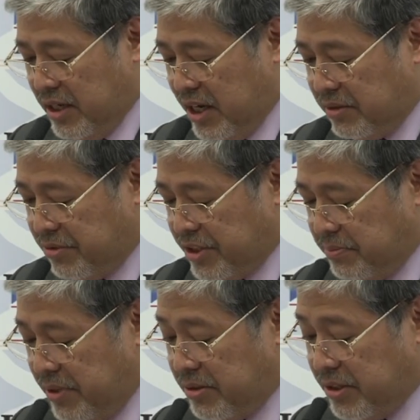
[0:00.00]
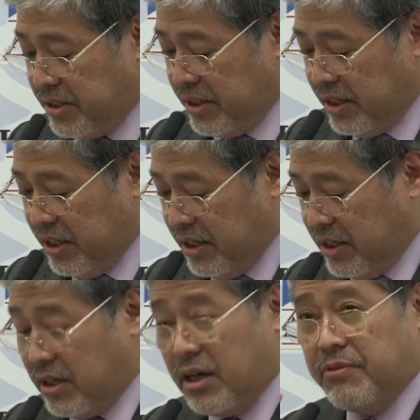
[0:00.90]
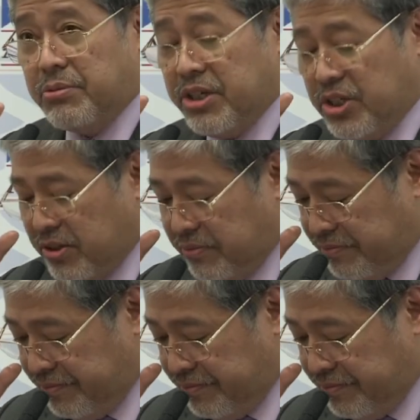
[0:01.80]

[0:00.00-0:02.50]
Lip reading: and prosperity of the region.